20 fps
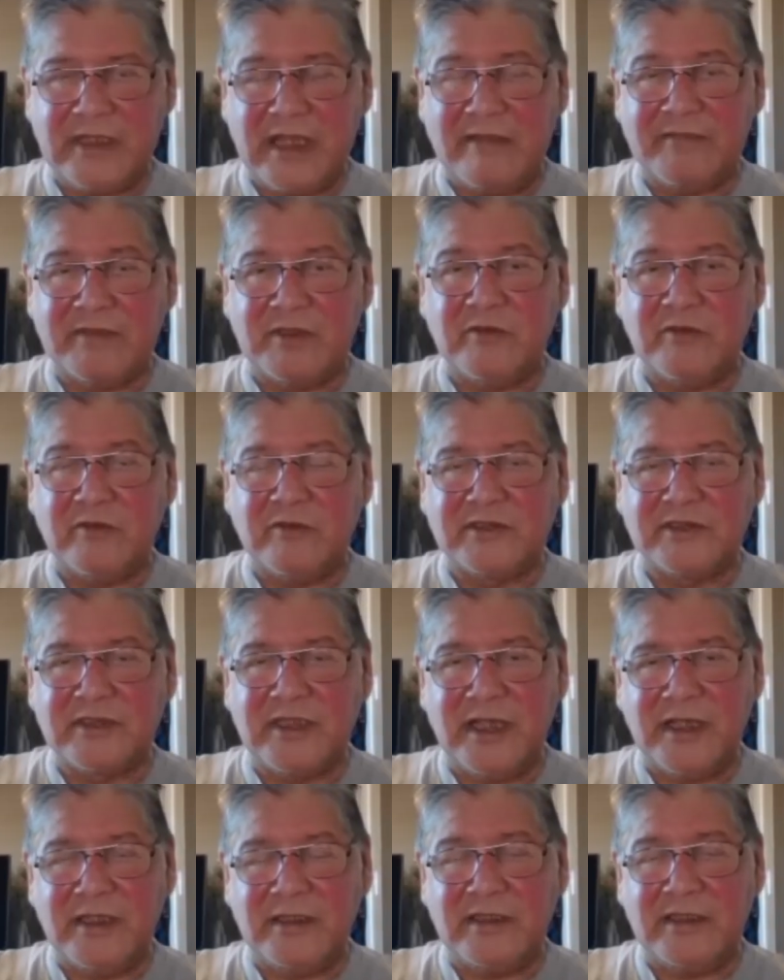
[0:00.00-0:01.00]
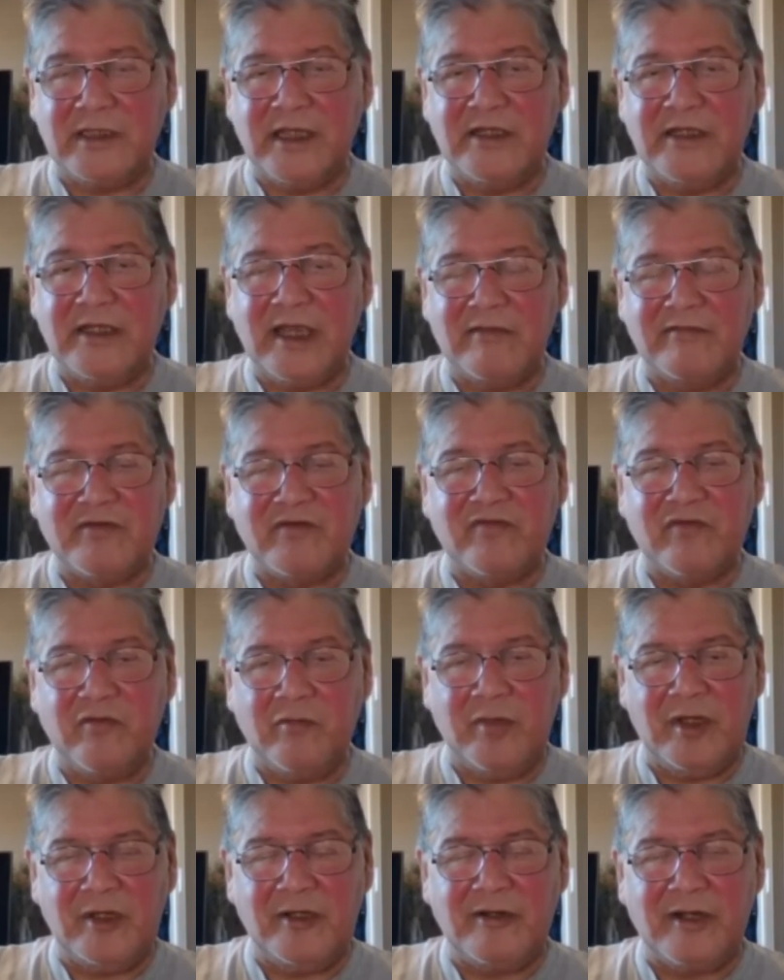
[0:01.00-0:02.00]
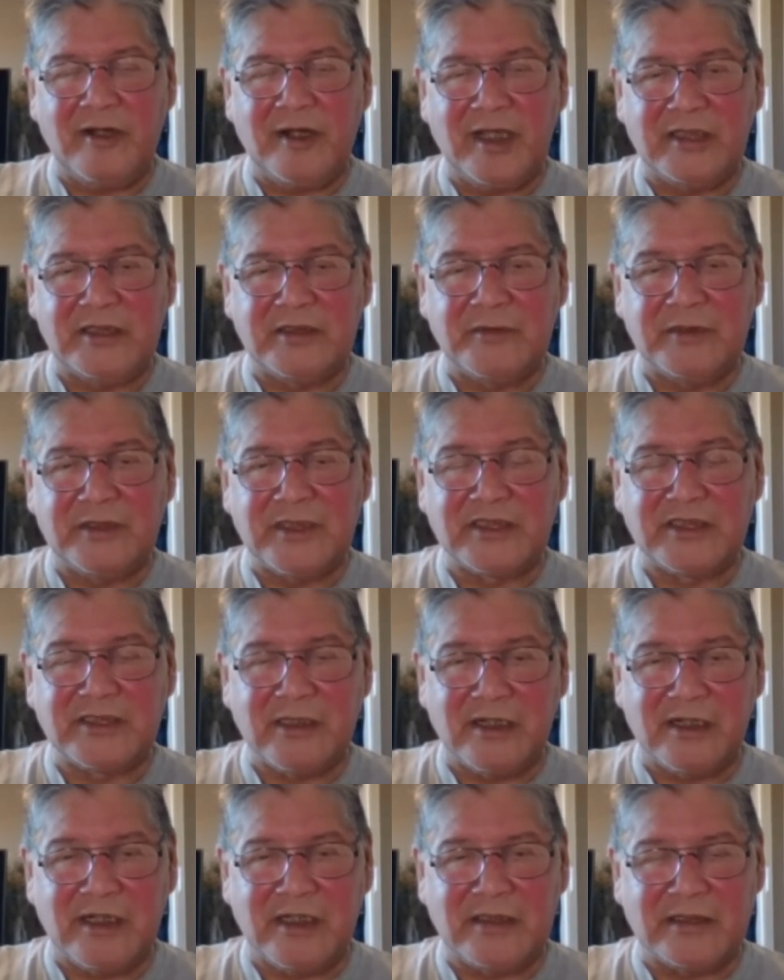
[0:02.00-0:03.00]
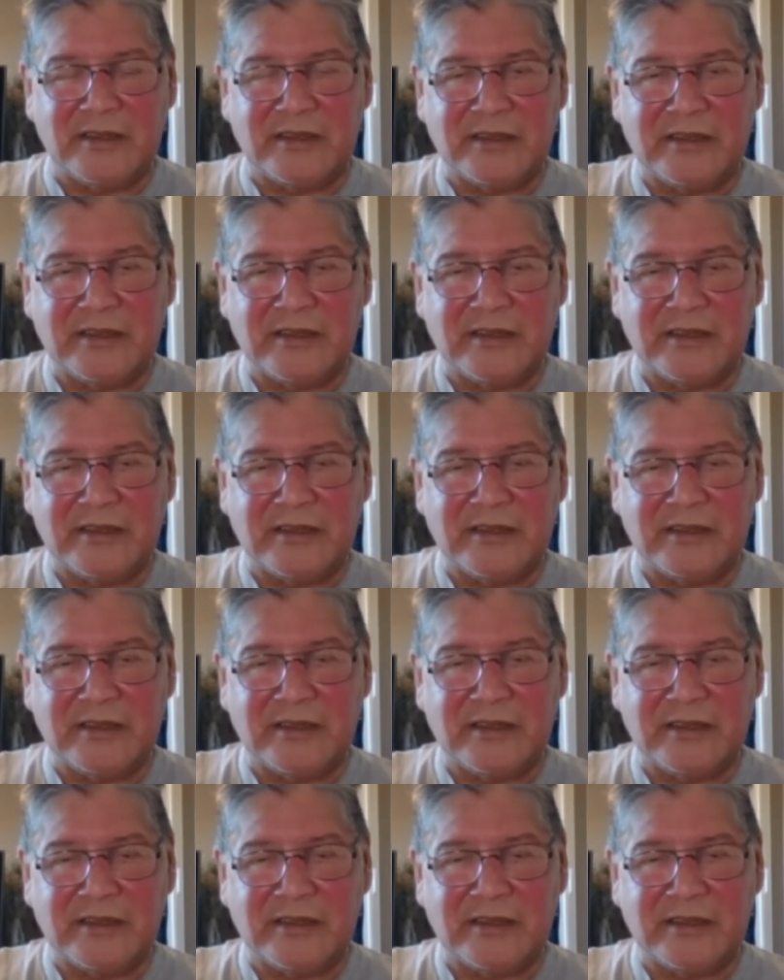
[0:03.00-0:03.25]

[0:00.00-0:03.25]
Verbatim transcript: have to go outside and you have to familiarize with the stars.